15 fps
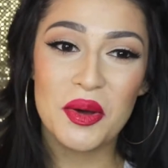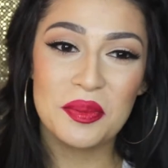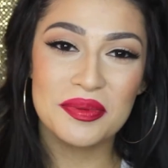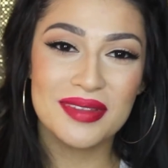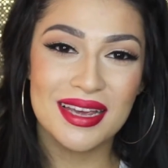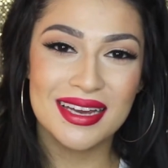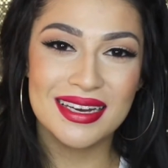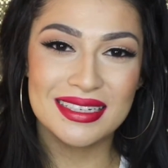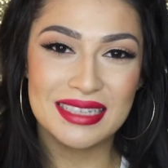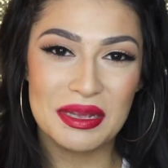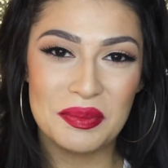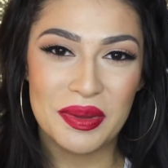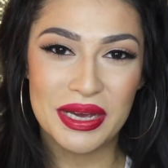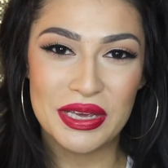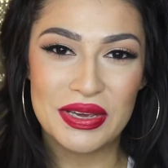hopefully it
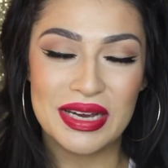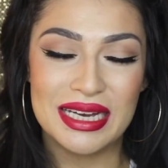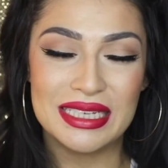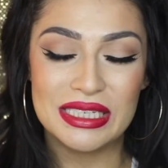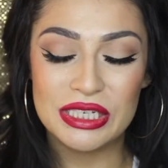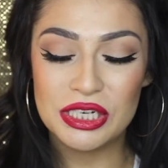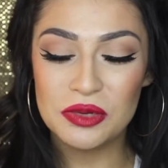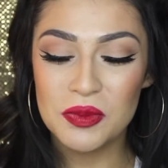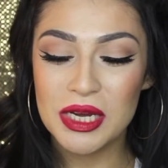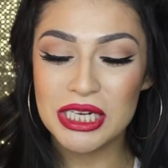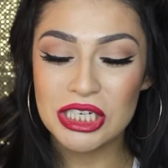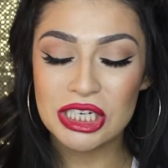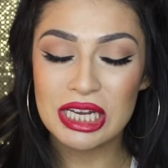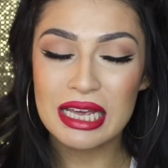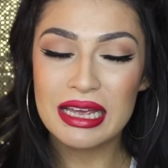doesn't bug you guys too
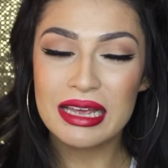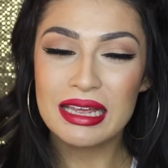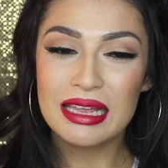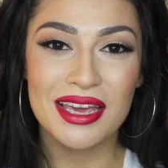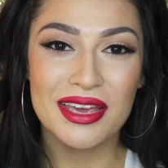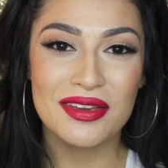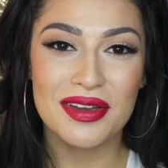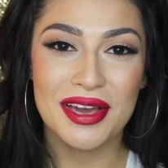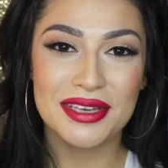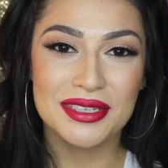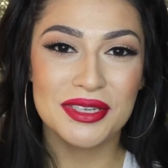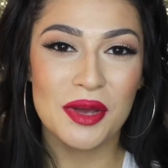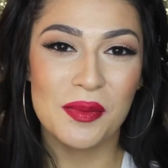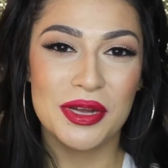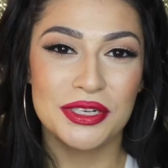much. Thank you
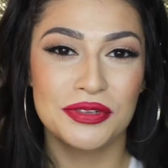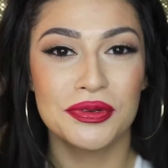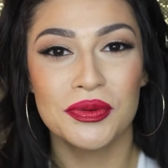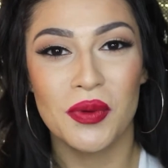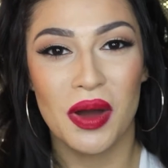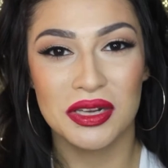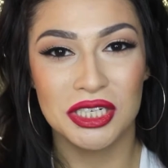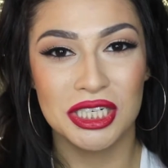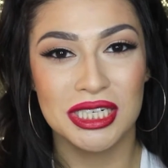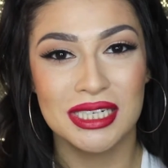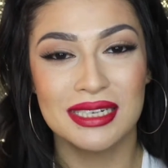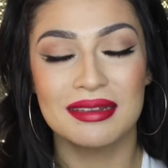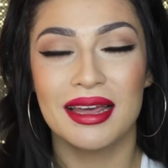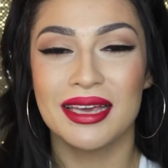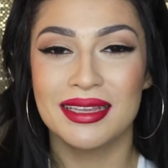guys so much for
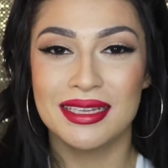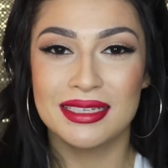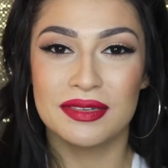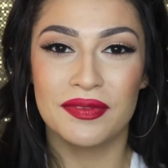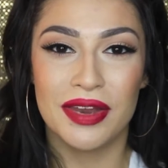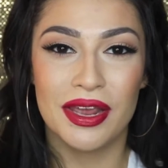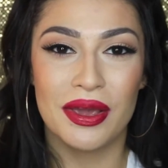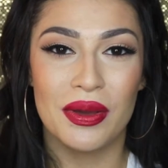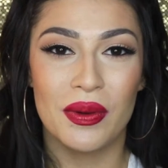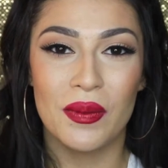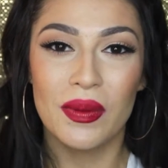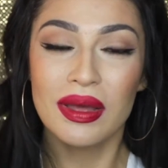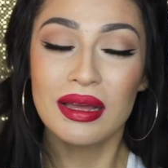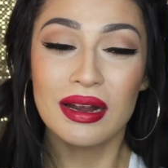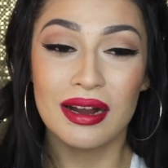watching. Like this
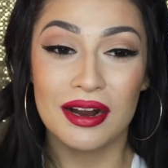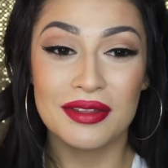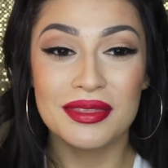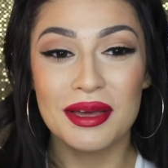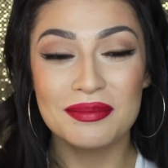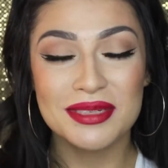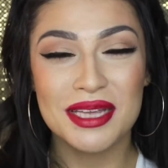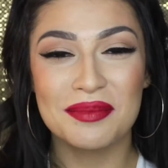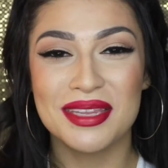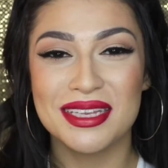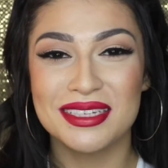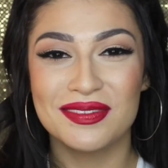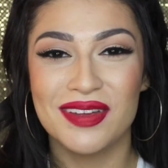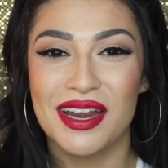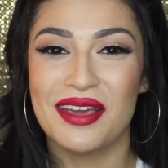video, or thumbs up
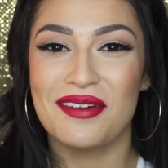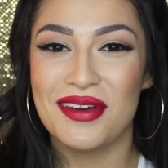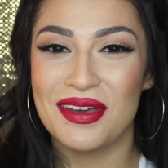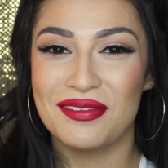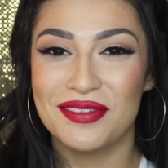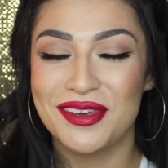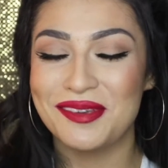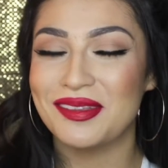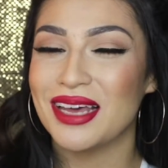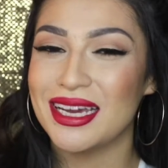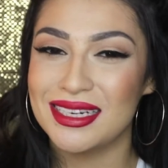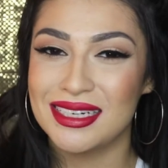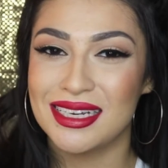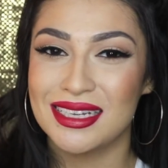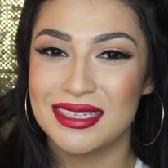this video if you
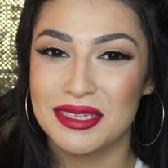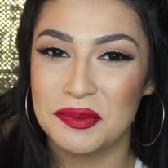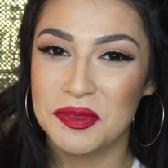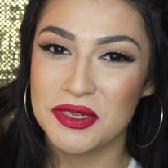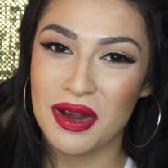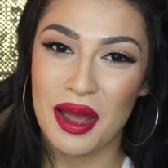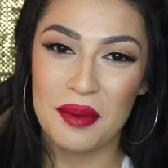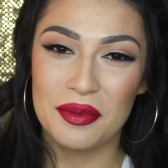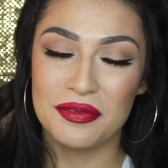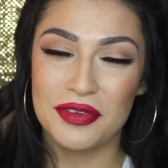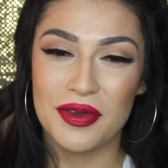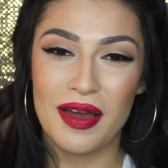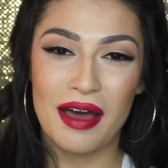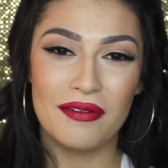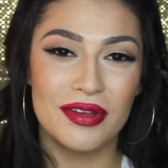liked it. Subscribe if
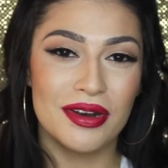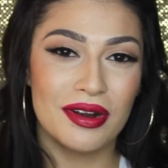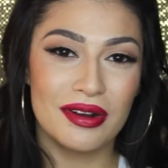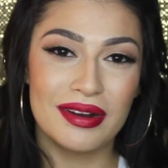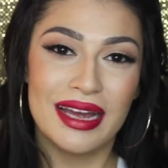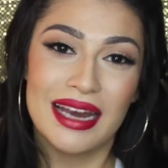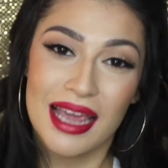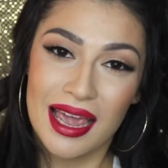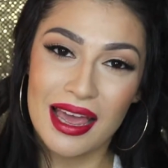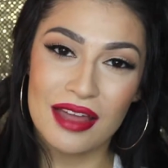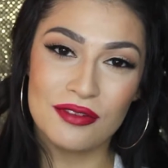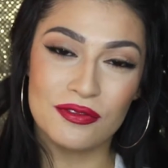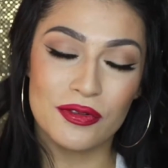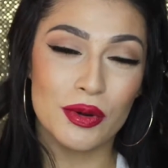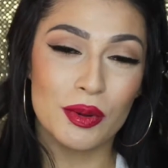you haven't already,
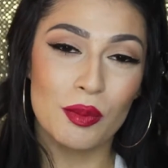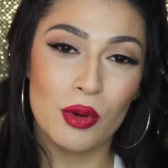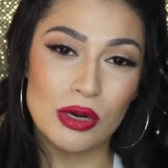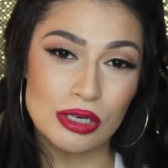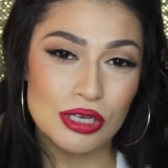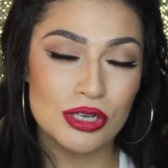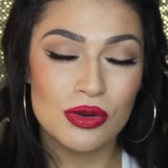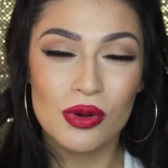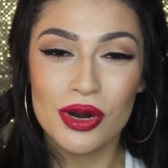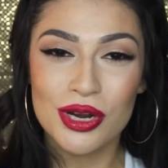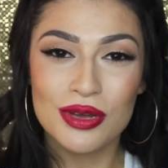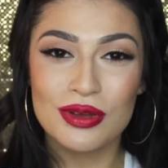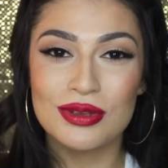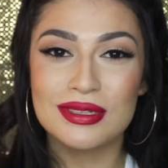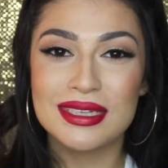and for more
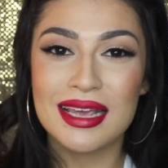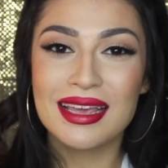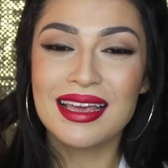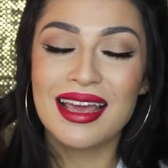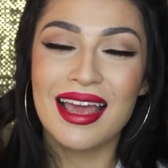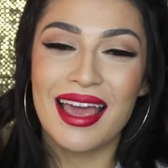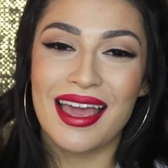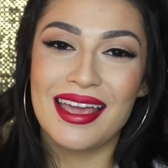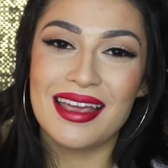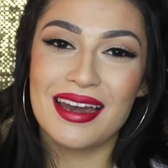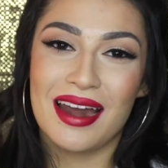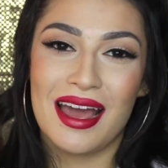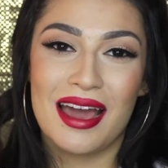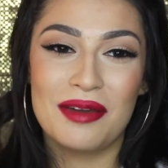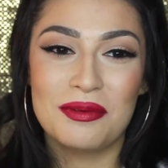tutorials,
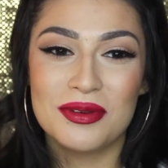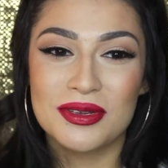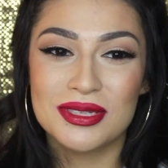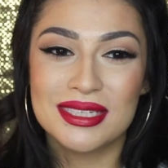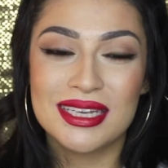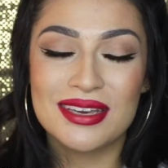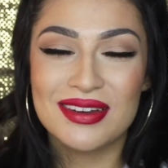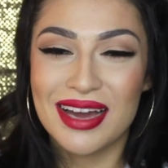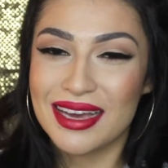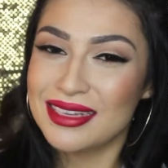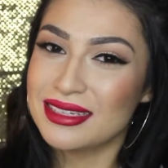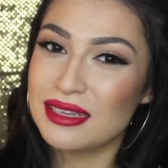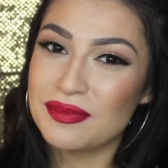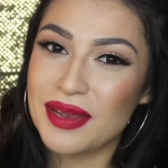and I will see you guys in